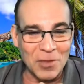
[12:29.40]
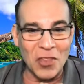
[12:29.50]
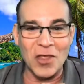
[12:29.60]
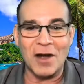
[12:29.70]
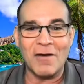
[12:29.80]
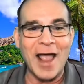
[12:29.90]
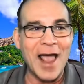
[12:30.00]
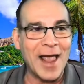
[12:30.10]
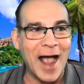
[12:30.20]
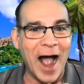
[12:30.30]
their
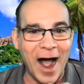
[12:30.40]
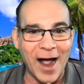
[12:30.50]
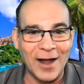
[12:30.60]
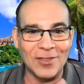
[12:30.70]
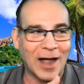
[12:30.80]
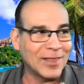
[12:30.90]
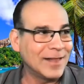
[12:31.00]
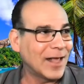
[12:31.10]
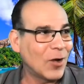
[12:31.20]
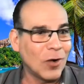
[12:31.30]
AI. I think
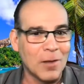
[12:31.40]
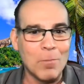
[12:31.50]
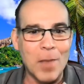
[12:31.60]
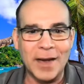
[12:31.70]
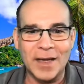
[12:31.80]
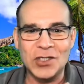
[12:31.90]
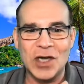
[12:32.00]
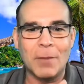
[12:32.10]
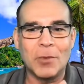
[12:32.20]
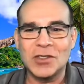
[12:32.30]
they call it
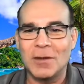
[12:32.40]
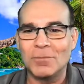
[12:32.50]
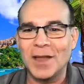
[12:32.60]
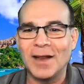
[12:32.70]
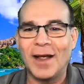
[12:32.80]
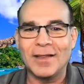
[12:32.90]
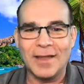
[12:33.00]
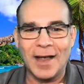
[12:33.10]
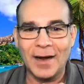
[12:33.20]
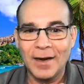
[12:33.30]
MetaGem or something like
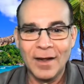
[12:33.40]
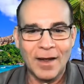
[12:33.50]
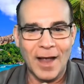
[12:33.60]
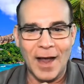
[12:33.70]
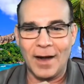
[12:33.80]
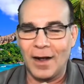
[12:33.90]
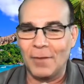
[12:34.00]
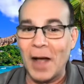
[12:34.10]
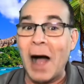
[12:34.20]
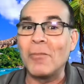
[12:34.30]
that. And
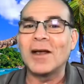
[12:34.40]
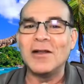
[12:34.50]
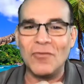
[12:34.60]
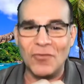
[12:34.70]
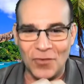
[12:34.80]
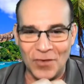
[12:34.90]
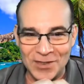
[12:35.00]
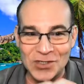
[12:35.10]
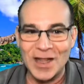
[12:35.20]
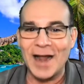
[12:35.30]
I'm
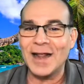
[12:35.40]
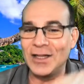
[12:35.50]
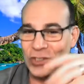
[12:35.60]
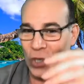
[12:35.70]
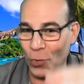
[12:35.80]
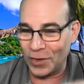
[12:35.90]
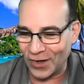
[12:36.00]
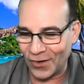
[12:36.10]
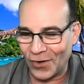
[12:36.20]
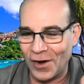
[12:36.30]
convinced that it's going to
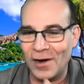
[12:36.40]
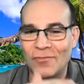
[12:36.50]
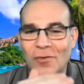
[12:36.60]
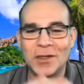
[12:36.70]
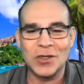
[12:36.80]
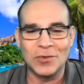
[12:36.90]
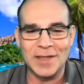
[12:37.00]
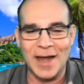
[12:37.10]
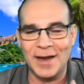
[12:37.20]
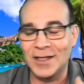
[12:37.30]
learn from its own
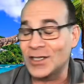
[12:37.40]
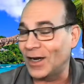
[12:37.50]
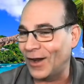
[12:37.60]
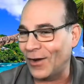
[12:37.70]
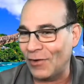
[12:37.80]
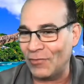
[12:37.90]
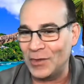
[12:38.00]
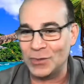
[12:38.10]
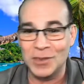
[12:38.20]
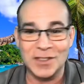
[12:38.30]
data. It's going to learn from its
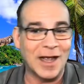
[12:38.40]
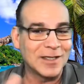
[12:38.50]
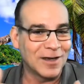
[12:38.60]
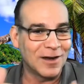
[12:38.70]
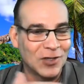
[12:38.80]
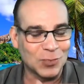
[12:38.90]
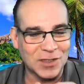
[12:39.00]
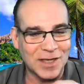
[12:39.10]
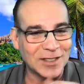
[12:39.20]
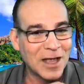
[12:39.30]
mistakes and others'
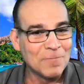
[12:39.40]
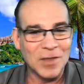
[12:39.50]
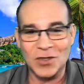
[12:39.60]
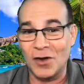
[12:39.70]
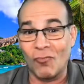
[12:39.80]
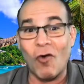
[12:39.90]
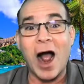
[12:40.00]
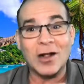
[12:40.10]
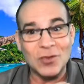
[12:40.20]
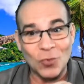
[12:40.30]
mistakes. It's going to
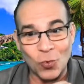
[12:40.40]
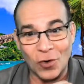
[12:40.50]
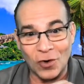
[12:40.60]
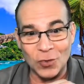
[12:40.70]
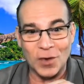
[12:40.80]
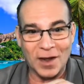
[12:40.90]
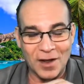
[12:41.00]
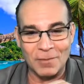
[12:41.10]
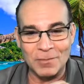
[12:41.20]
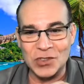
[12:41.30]
rock the world when it
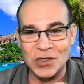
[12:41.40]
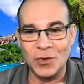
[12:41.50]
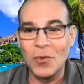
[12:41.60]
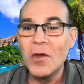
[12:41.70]
comes to